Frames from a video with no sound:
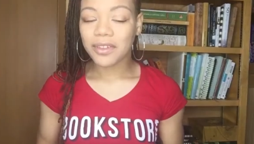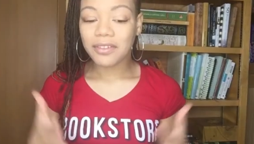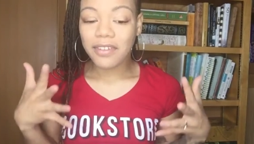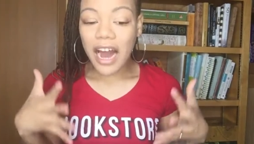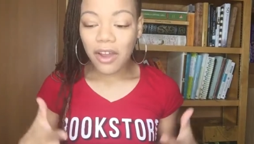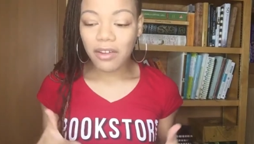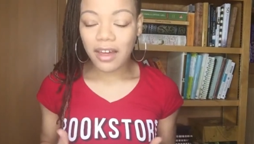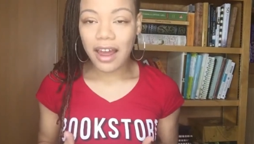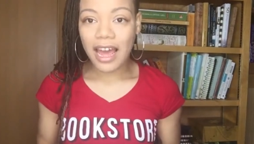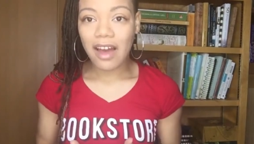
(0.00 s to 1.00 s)
The value
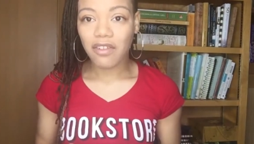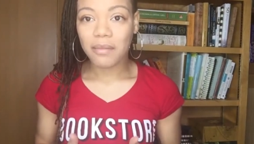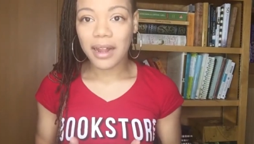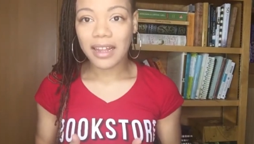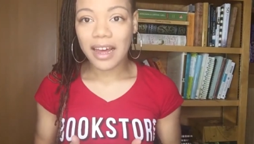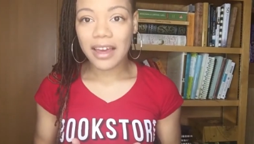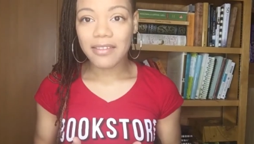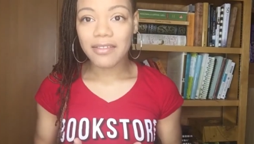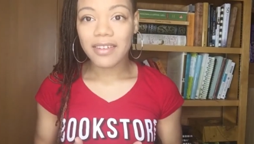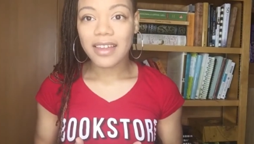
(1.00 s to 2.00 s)
that I have on my life
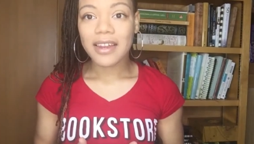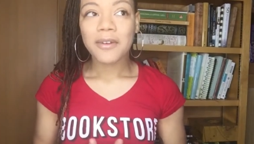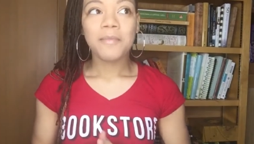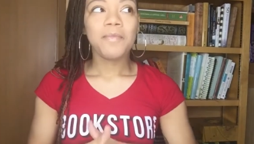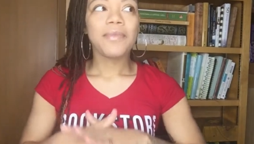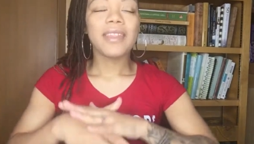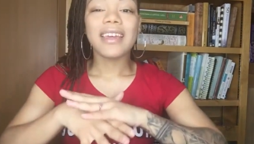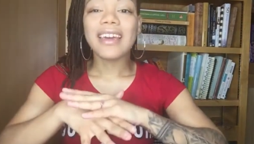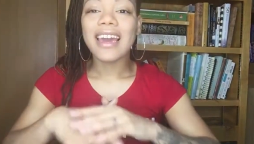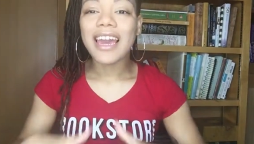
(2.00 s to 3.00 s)

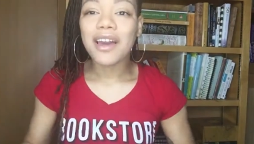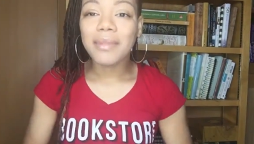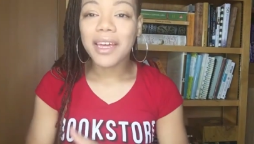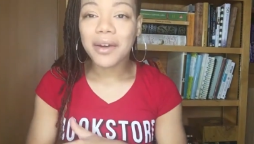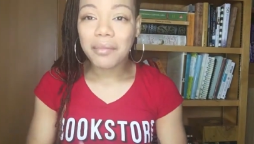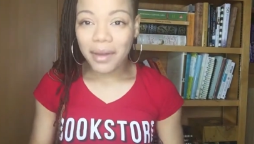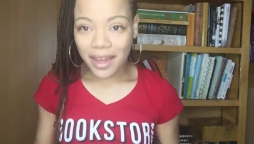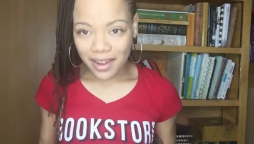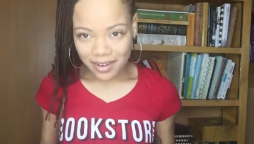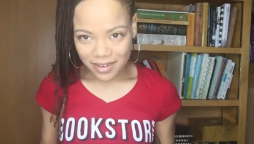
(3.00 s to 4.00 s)
can't be
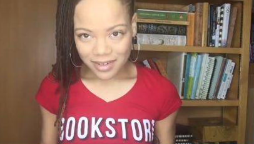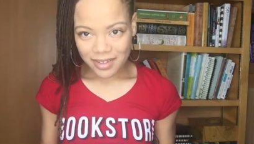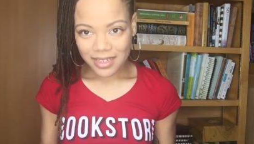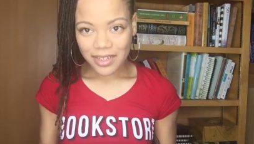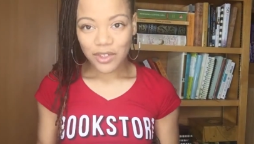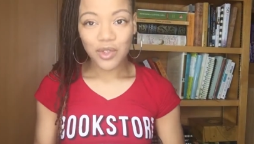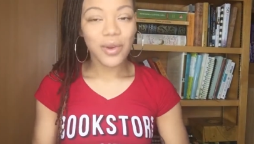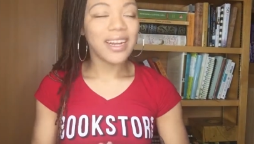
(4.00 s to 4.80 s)
compared to